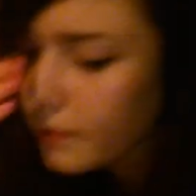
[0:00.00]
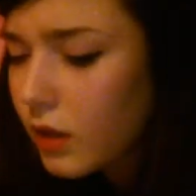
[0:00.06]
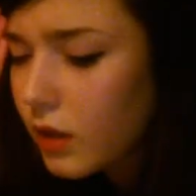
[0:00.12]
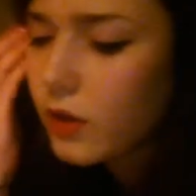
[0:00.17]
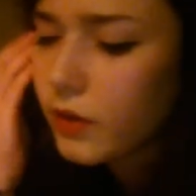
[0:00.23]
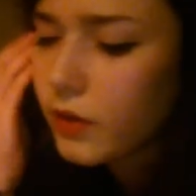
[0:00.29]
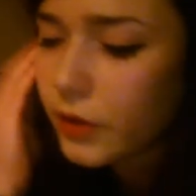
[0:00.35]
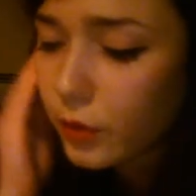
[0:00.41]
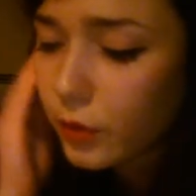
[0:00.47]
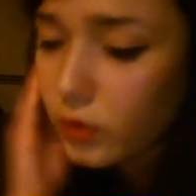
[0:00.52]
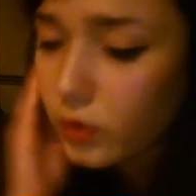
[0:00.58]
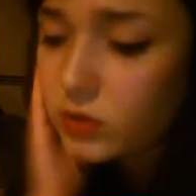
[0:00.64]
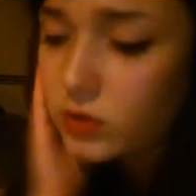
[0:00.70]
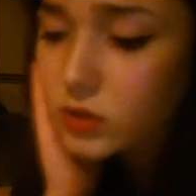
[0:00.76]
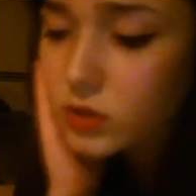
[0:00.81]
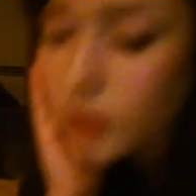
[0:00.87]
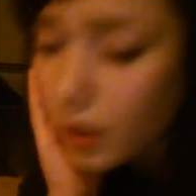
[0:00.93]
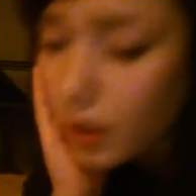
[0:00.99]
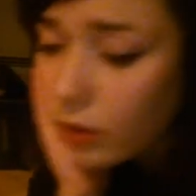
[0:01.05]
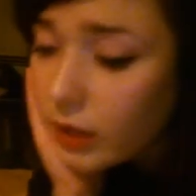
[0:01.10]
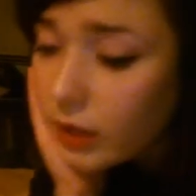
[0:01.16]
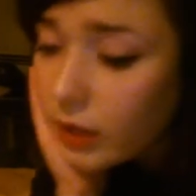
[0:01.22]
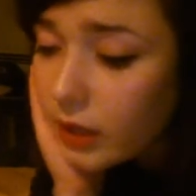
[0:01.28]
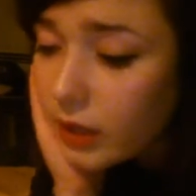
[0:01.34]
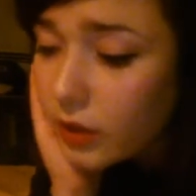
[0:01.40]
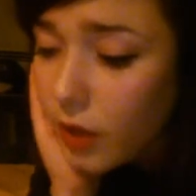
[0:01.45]
The door
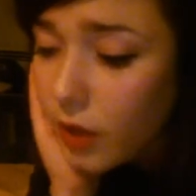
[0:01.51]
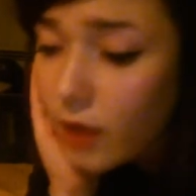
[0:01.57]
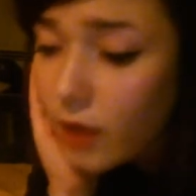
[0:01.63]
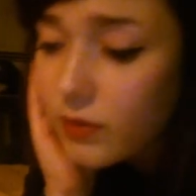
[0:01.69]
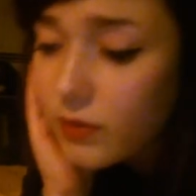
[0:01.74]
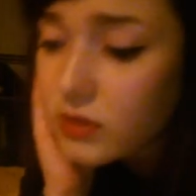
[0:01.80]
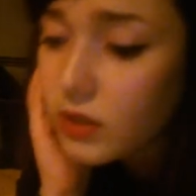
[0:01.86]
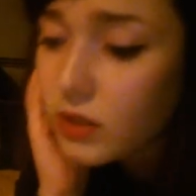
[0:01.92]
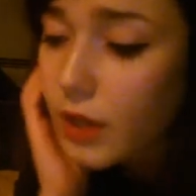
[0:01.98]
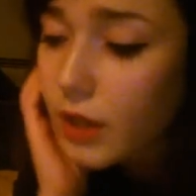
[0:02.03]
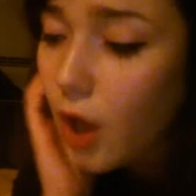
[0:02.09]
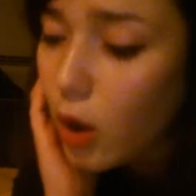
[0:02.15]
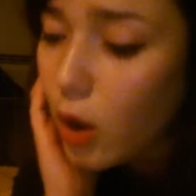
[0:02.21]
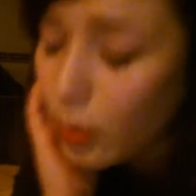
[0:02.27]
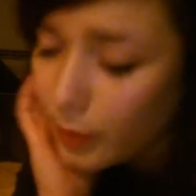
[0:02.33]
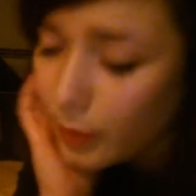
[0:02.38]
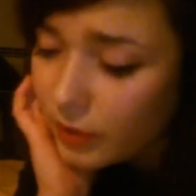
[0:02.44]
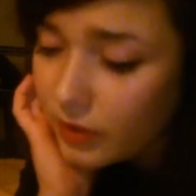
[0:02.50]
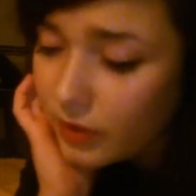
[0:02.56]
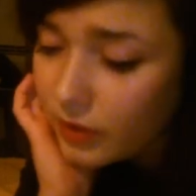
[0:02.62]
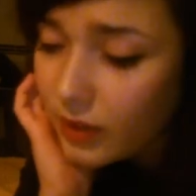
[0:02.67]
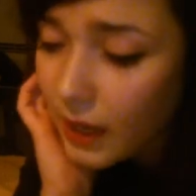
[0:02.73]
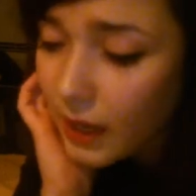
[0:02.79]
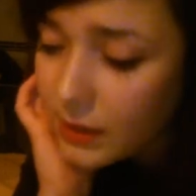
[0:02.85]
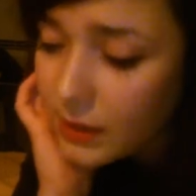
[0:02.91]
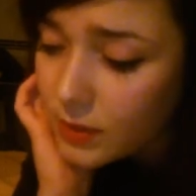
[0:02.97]
slowly, nervously opened, and
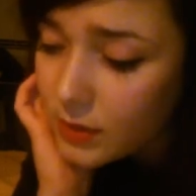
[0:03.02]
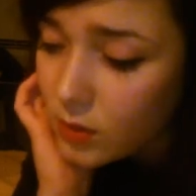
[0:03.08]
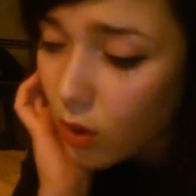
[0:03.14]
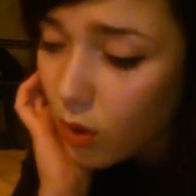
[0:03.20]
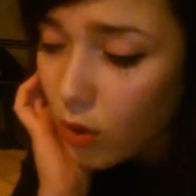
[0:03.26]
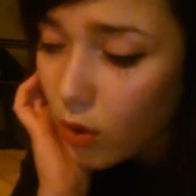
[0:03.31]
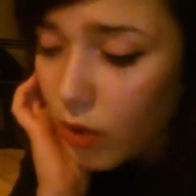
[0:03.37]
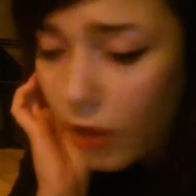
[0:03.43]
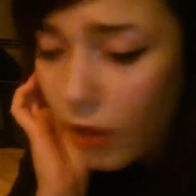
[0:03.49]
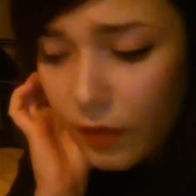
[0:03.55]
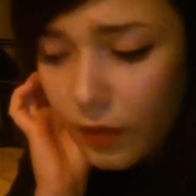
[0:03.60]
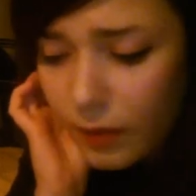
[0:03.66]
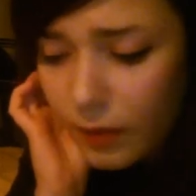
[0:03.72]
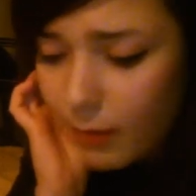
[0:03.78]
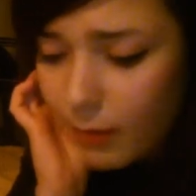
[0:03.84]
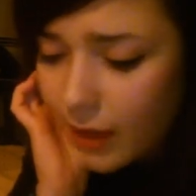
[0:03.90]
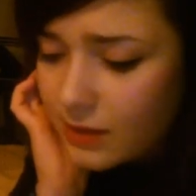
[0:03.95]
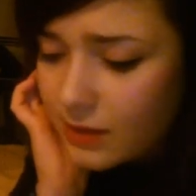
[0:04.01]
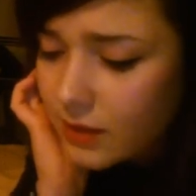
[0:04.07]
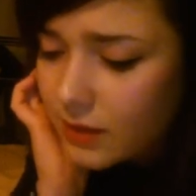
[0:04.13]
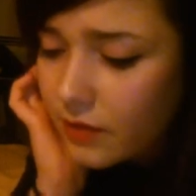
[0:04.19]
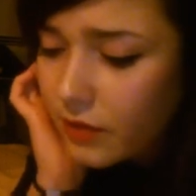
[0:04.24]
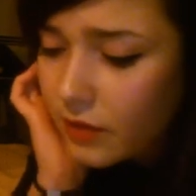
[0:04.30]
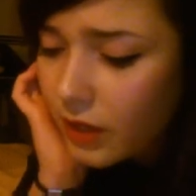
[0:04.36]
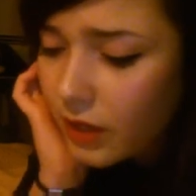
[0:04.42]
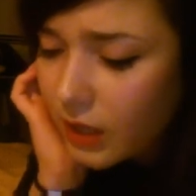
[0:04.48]
I saw not the
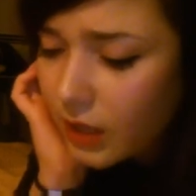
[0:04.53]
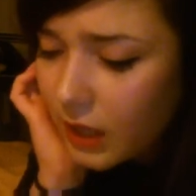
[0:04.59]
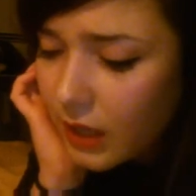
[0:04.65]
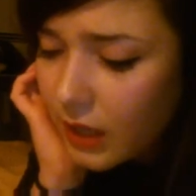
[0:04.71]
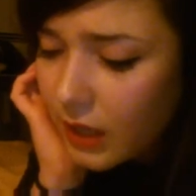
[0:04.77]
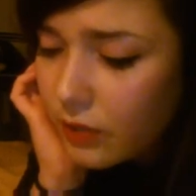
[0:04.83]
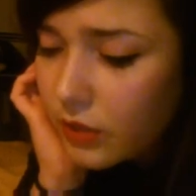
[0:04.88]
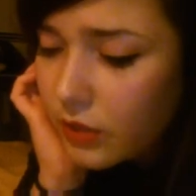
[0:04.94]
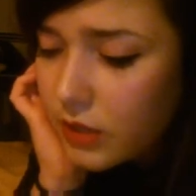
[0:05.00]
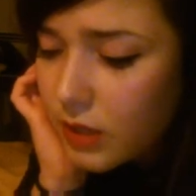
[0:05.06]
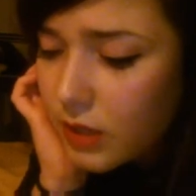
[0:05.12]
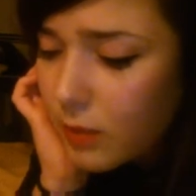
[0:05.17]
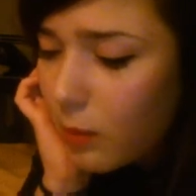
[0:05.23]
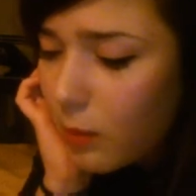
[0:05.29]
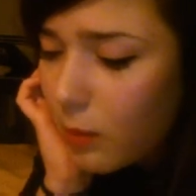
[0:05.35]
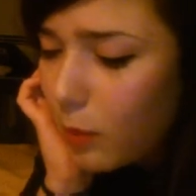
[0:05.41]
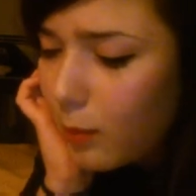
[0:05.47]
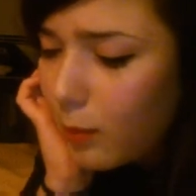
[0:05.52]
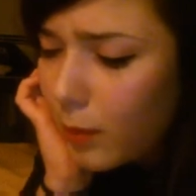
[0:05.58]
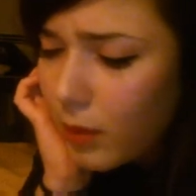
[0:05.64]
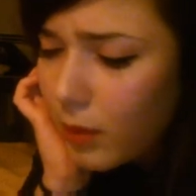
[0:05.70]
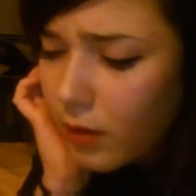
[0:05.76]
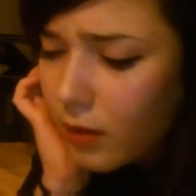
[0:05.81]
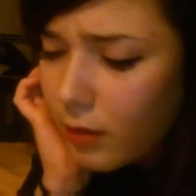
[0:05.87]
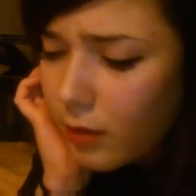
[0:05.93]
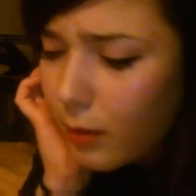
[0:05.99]
massive, irredeemable bulk
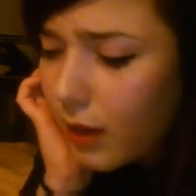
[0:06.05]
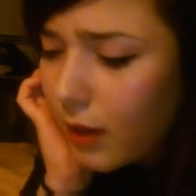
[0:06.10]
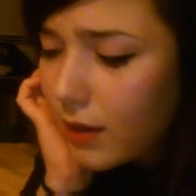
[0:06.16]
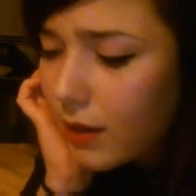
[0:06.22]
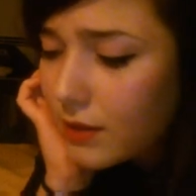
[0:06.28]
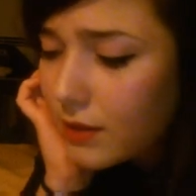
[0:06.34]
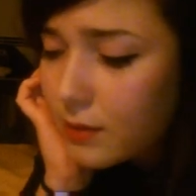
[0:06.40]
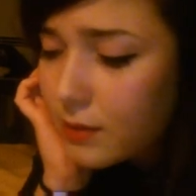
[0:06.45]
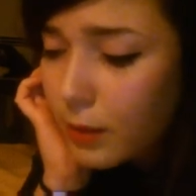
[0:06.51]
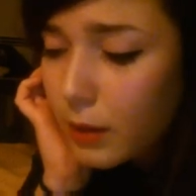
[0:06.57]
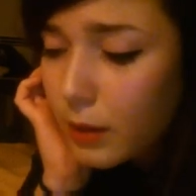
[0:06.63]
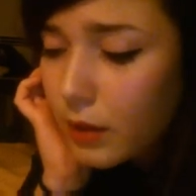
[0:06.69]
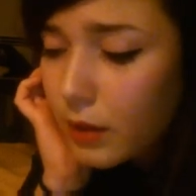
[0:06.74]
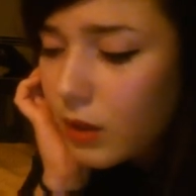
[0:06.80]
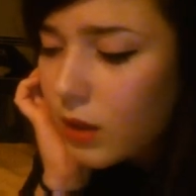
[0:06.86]
of my husband,